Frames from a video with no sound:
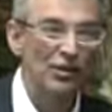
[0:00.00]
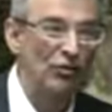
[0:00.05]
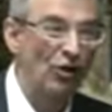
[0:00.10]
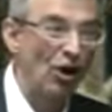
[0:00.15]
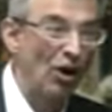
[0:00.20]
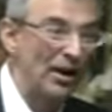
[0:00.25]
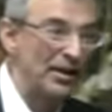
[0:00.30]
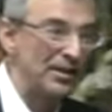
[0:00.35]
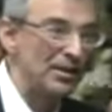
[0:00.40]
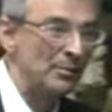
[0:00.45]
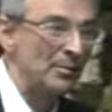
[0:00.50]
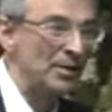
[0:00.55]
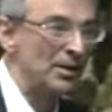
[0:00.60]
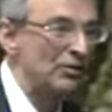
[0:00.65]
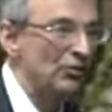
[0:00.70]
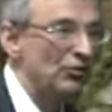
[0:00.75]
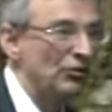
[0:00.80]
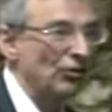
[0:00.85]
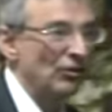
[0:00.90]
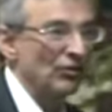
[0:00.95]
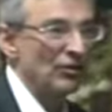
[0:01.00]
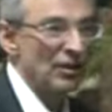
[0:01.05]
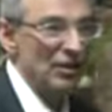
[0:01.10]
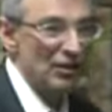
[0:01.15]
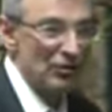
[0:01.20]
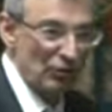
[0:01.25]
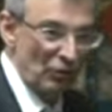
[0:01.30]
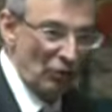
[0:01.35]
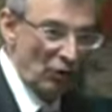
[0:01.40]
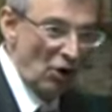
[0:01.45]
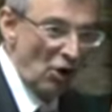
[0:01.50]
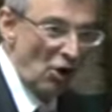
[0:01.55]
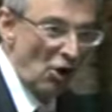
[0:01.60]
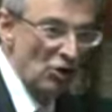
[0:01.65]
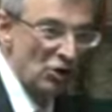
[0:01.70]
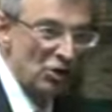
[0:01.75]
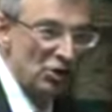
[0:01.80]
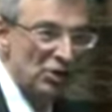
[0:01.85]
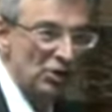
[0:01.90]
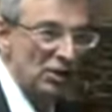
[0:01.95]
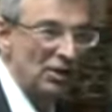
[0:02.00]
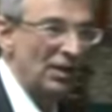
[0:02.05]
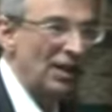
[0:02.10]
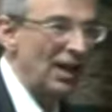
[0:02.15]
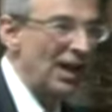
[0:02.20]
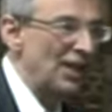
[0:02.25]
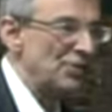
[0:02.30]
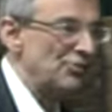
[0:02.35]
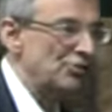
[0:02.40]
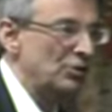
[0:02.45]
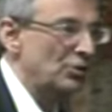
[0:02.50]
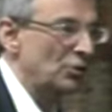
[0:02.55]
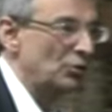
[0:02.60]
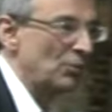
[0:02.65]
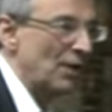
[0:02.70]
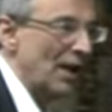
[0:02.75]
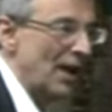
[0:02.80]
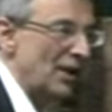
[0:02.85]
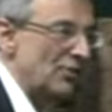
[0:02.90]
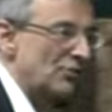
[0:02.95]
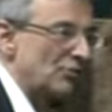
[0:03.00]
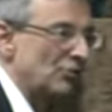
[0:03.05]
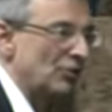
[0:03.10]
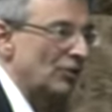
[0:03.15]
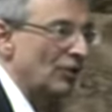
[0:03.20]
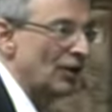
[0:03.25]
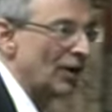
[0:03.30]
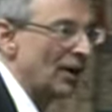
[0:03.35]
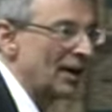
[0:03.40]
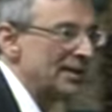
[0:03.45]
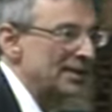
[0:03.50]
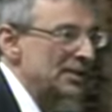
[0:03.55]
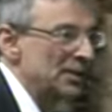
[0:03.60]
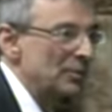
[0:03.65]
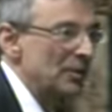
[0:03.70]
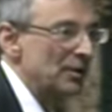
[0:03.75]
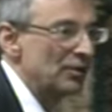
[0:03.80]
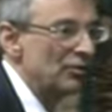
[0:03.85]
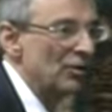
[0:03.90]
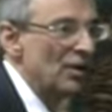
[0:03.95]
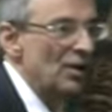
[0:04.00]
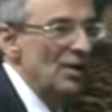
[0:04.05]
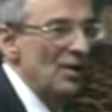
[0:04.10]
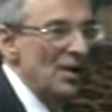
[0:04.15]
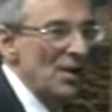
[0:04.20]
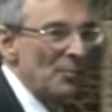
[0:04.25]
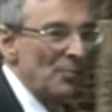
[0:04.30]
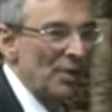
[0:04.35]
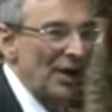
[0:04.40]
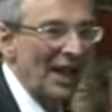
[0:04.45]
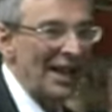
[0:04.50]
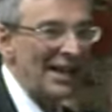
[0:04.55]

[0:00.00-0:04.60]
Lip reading: And these arguments, and these are all good, logical, rational arguments.